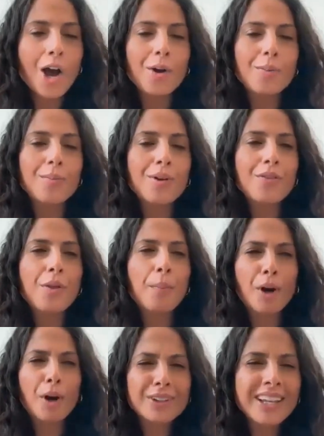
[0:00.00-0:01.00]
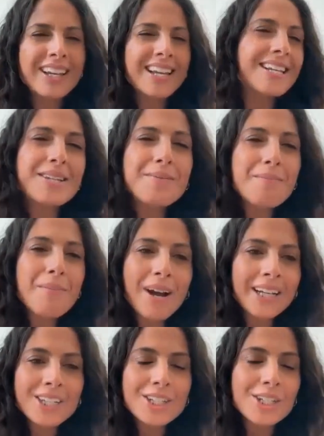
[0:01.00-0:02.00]
the part that isn't
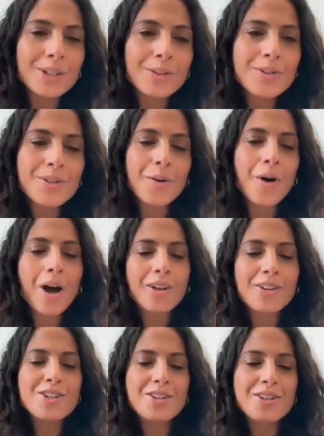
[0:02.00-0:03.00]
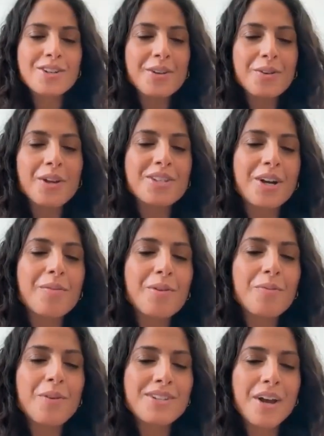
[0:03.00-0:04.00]
mine too. So I'll just, I'll start
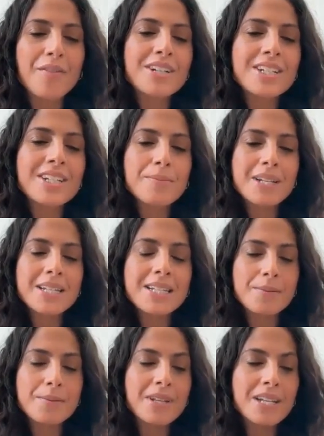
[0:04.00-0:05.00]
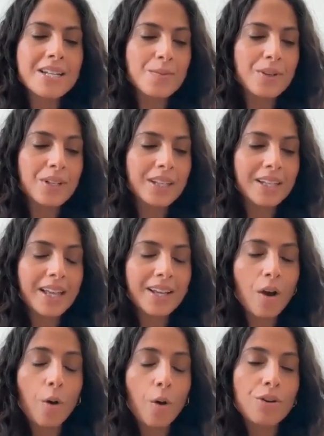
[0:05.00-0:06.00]
with what sovereignty means to me is really
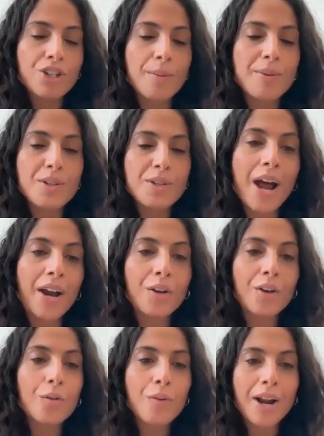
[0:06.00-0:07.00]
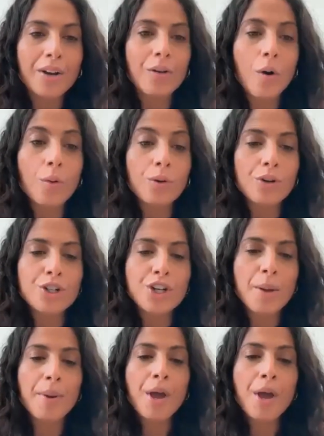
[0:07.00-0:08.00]
like ownership. It's radical, radical
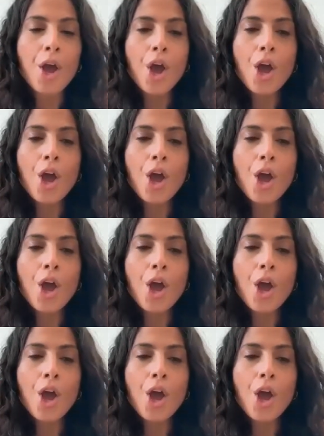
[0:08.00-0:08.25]
ownership,